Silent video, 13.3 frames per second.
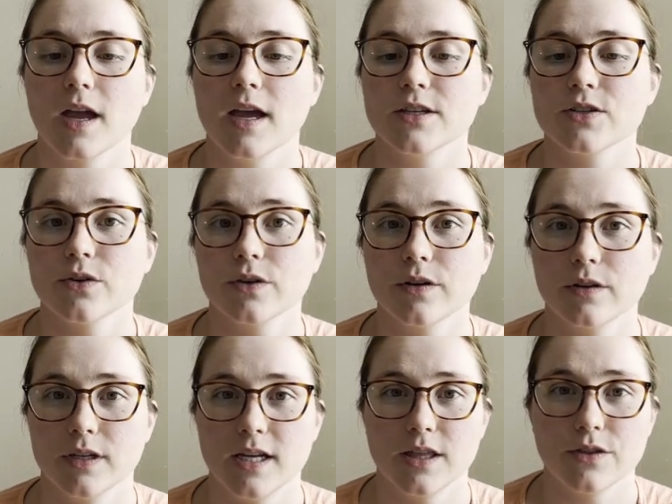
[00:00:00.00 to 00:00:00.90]
So you'll
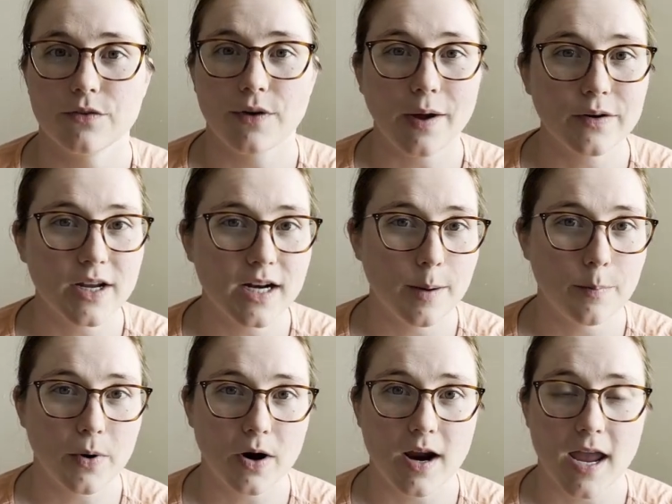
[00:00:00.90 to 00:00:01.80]
need the routing
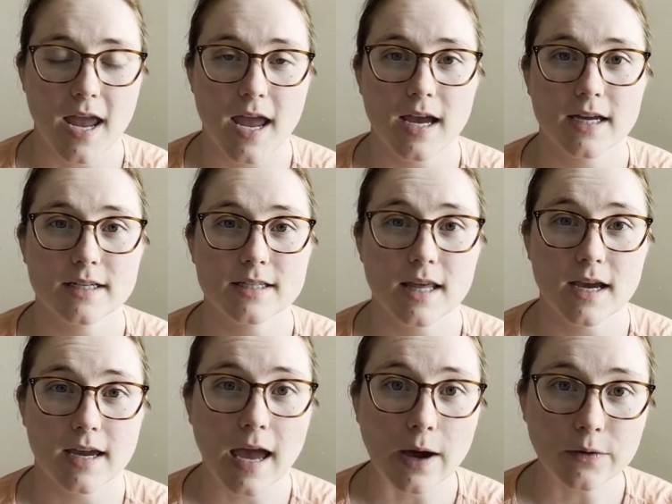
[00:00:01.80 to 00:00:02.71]
number and the
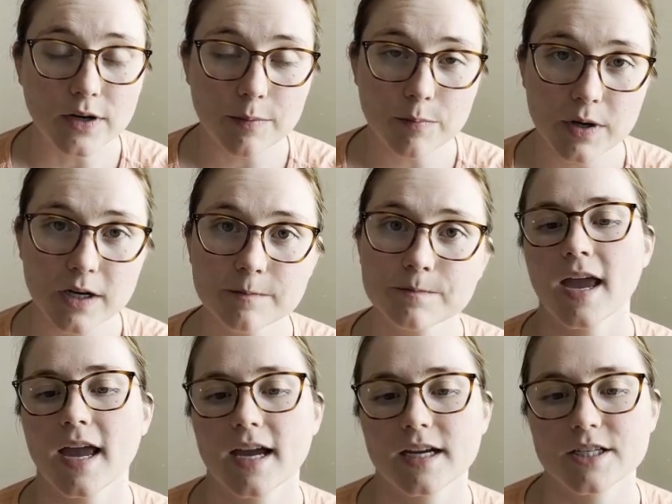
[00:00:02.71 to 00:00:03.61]
account number,
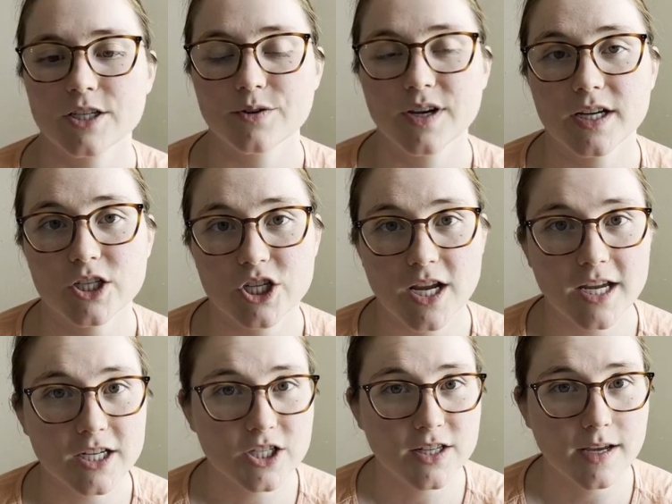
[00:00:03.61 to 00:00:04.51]
and you can
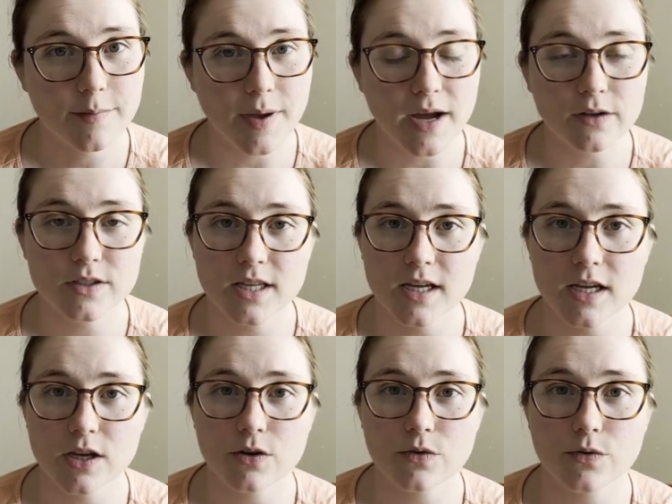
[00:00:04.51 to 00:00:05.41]
change the amounts that
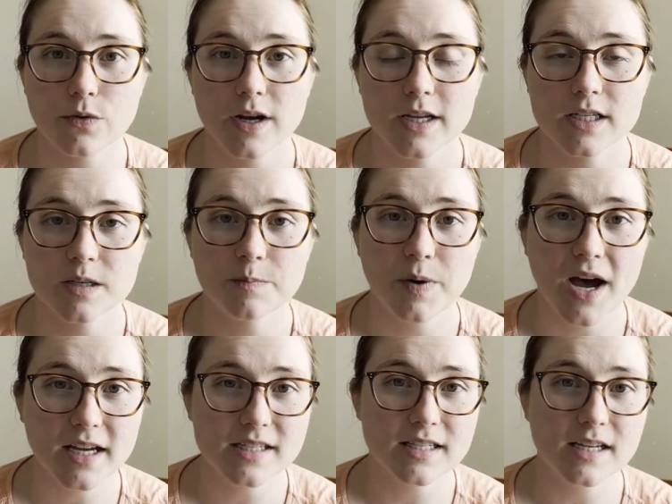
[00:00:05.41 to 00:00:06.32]
you
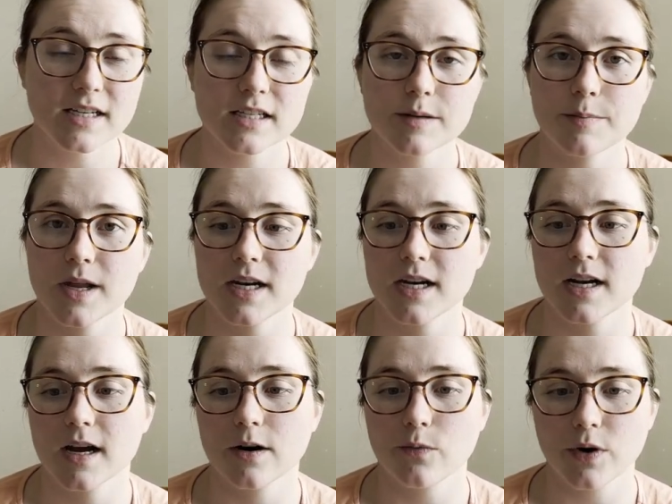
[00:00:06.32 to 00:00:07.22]
deposit depending
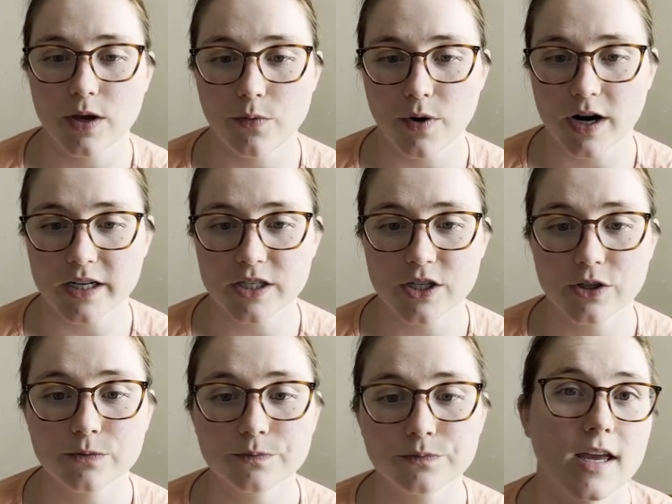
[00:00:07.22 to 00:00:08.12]
on what you want to
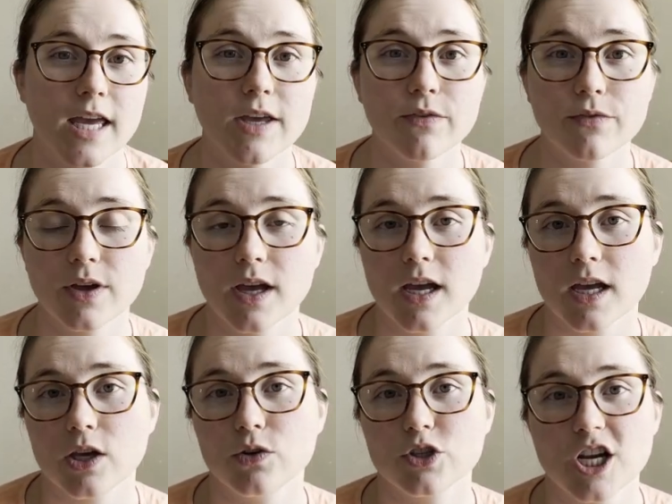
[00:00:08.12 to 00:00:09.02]
do. If
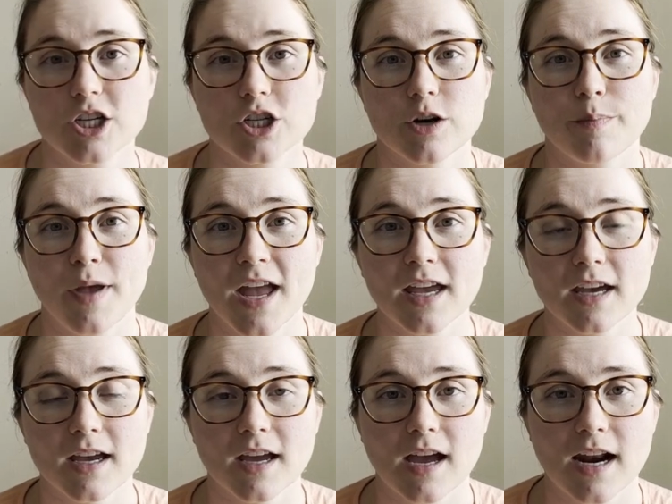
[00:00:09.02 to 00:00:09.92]
you change your bank
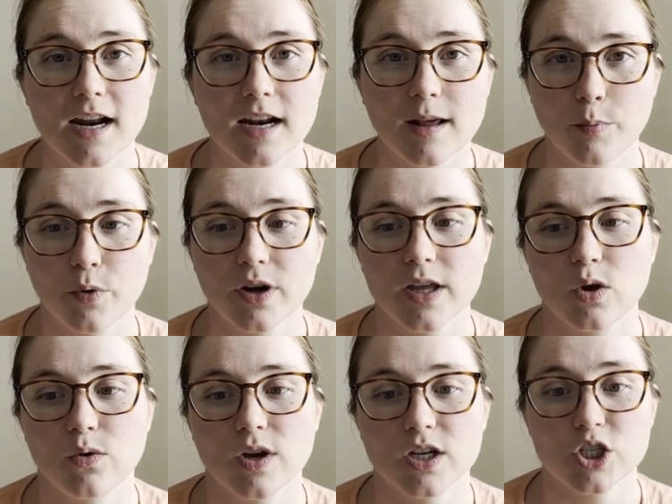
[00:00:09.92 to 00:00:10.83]
at any point, you
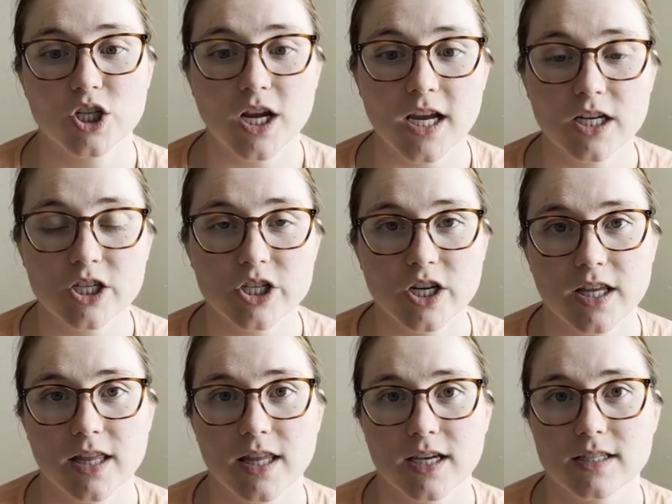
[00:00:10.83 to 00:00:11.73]
can change
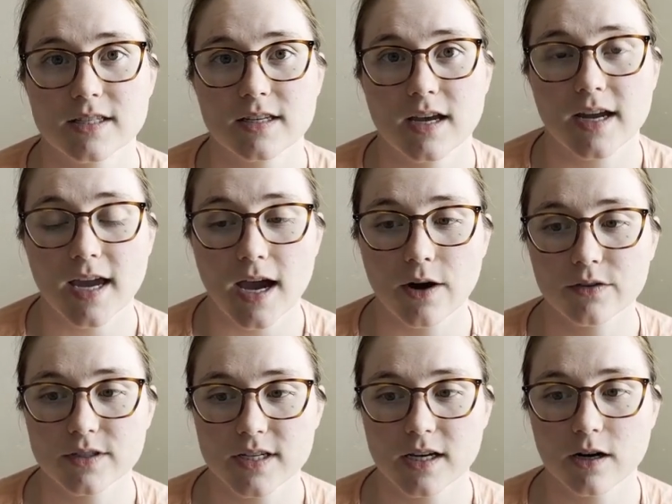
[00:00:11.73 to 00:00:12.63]
this
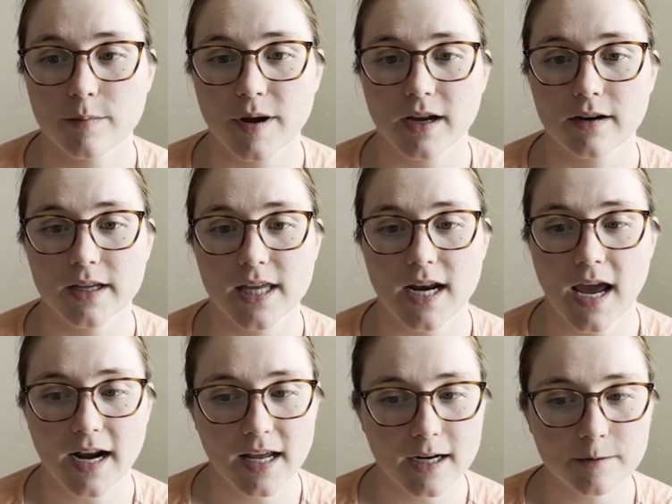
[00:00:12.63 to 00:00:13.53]
account here by clicking
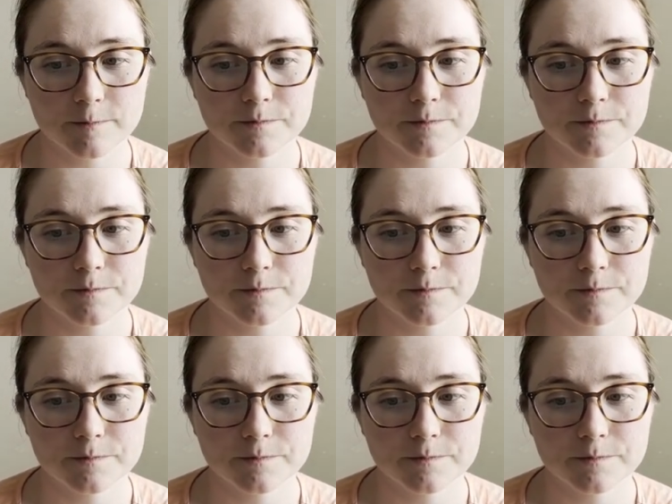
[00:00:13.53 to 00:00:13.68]
edit.